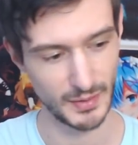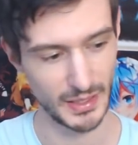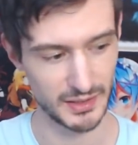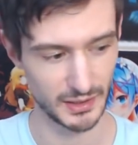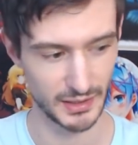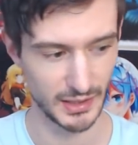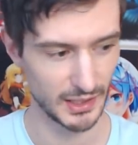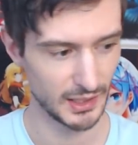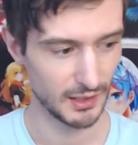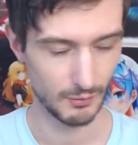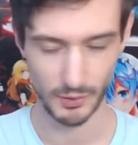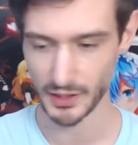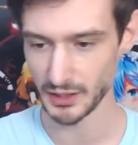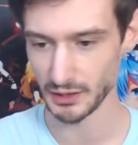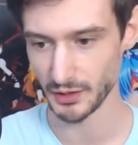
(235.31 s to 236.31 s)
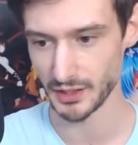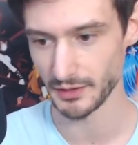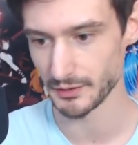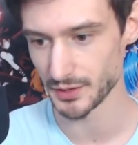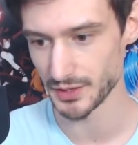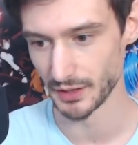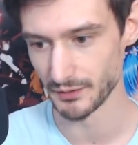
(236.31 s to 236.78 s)
Basically, we're gonna look at
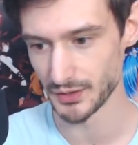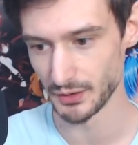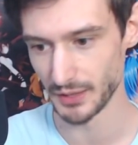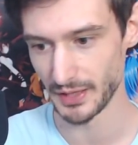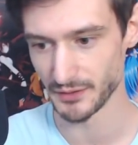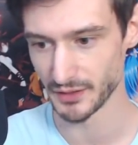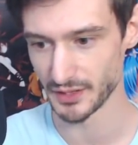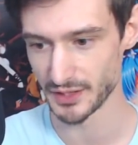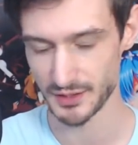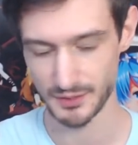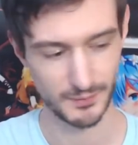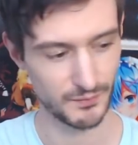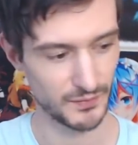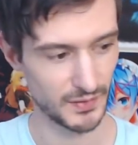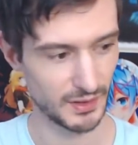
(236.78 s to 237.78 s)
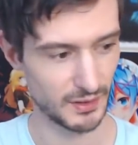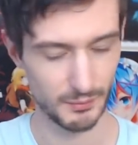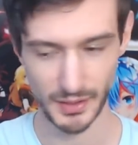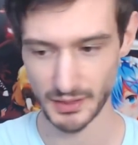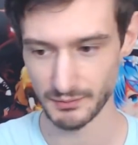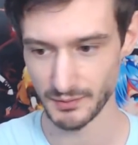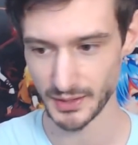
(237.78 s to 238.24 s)
other stuff too after this,
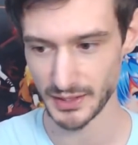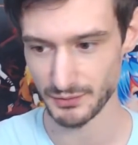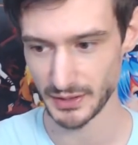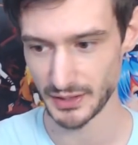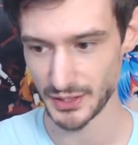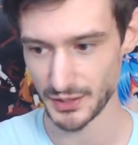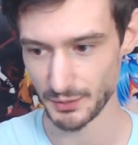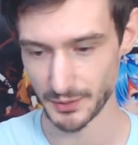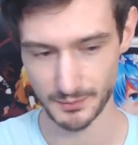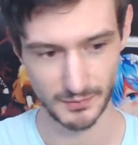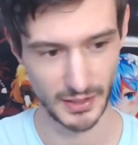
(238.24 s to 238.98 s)
but let's read this one.